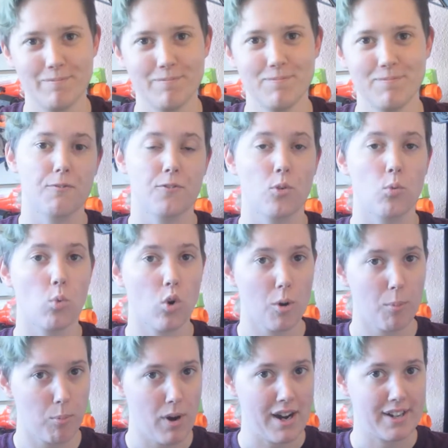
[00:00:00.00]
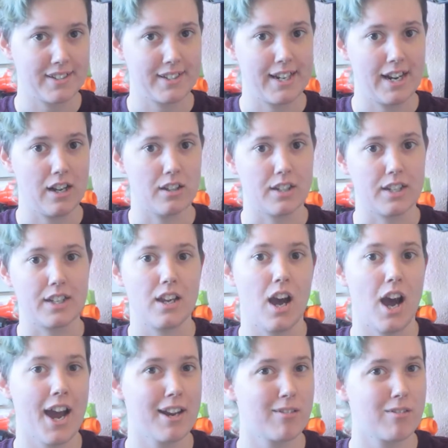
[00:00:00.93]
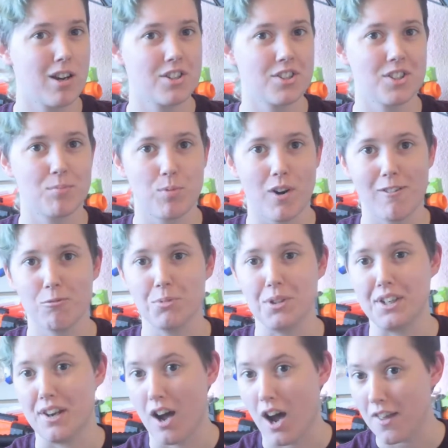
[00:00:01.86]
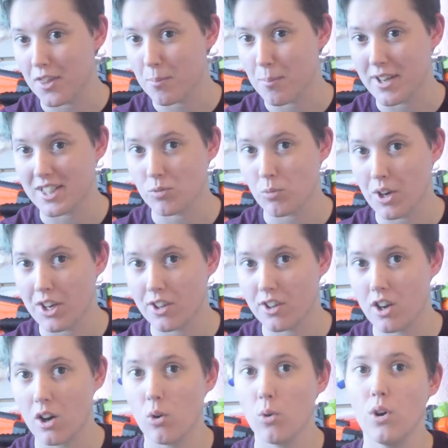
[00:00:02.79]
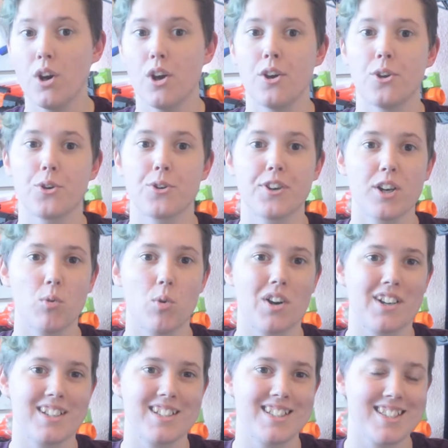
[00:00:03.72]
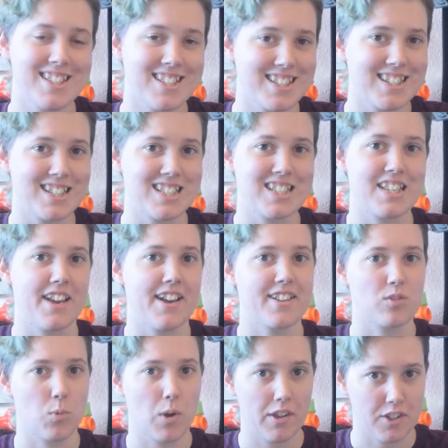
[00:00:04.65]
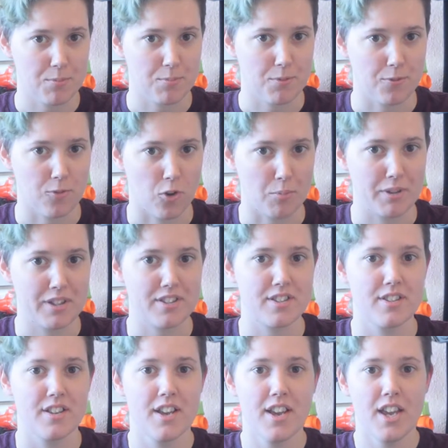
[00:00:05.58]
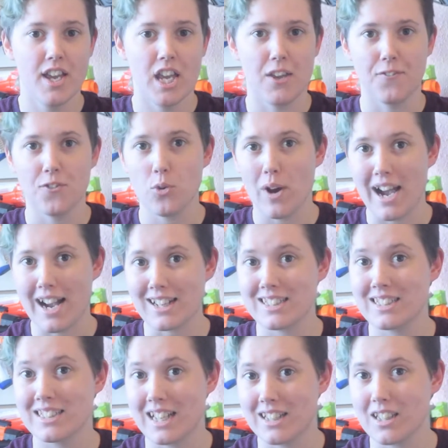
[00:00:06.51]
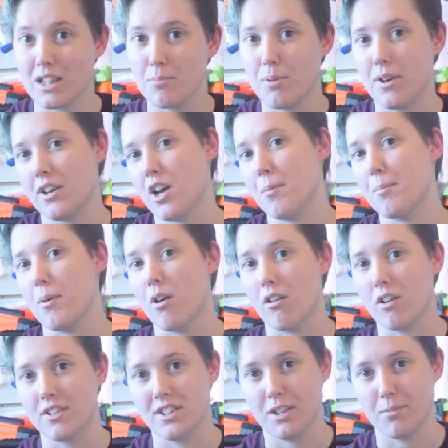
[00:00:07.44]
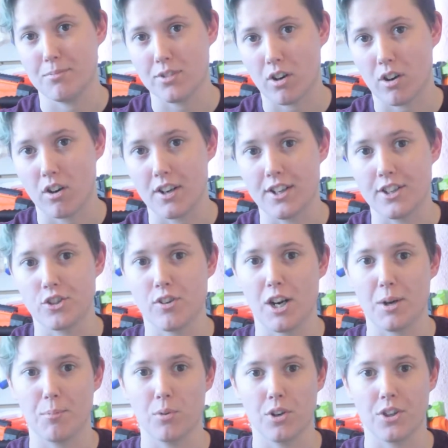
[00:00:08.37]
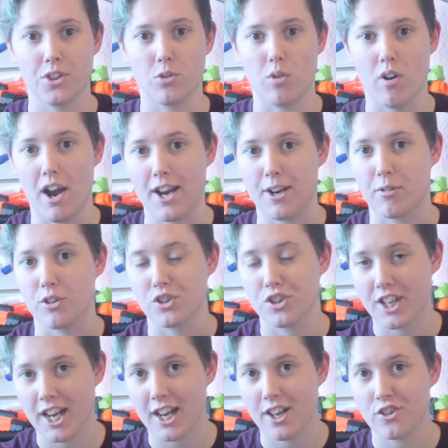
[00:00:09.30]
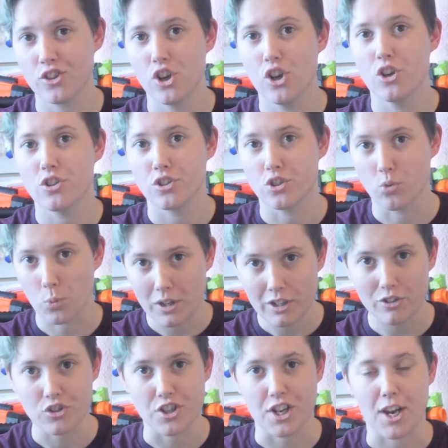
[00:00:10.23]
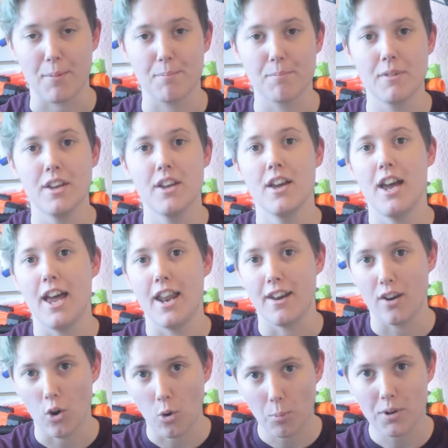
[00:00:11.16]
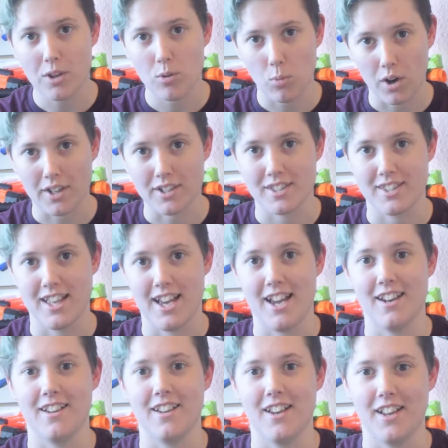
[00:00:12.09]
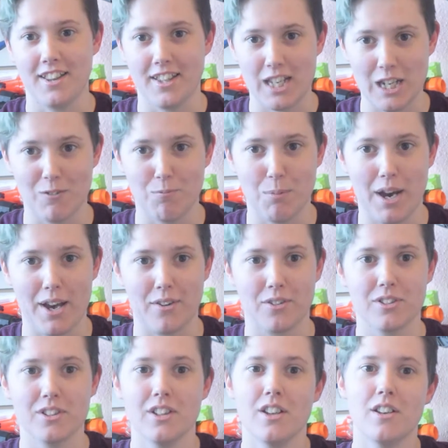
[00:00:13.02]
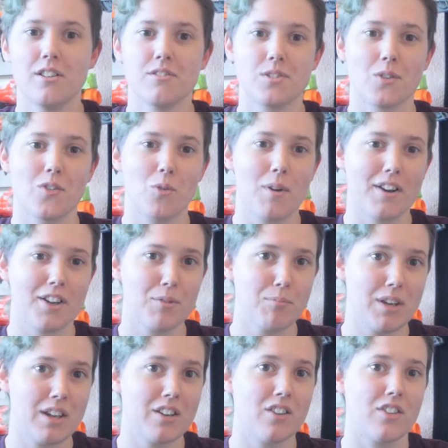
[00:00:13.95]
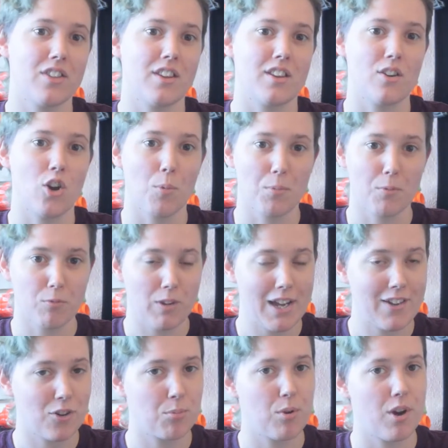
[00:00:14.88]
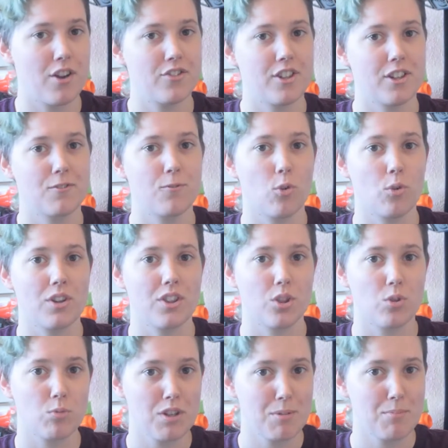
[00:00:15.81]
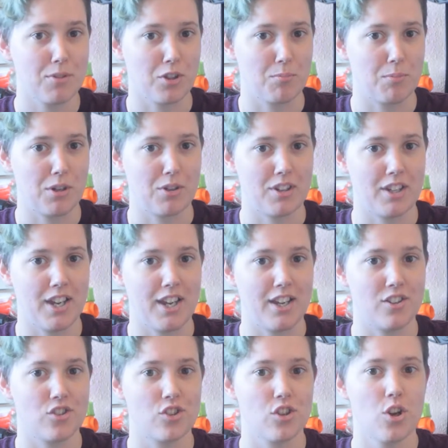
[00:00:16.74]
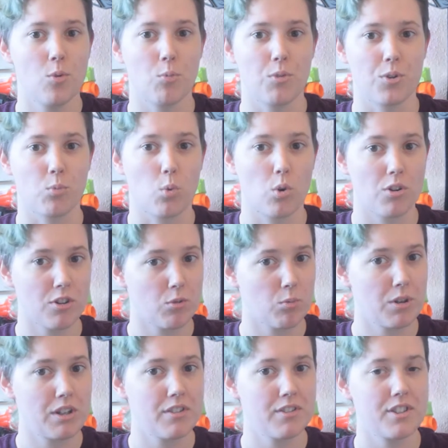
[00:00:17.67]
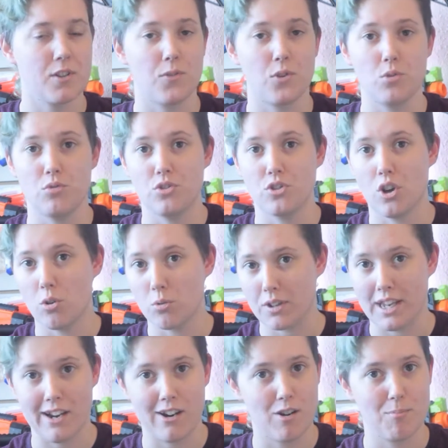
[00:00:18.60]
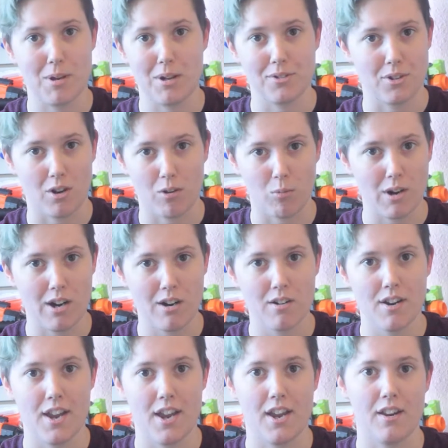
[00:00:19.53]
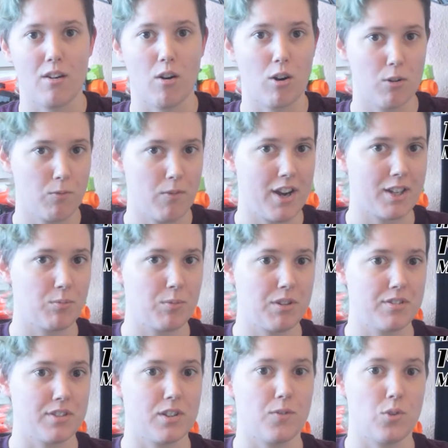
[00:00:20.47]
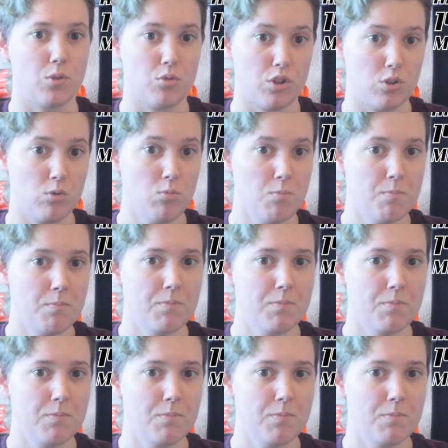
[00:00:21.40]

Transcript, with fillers: For war practicality, High Crush is probably not the best way to go. You're going to want consistency as well as performance. If you accidentally pick up a hard tip dart and try to put it through a High Crush cage, you will jam, and nobody wants that in the heat of battle. So we recommend the Open Flyer Project forty-three millimeter cage, with worker wheels if you don't care about dart wear, and artifact wheels if you do.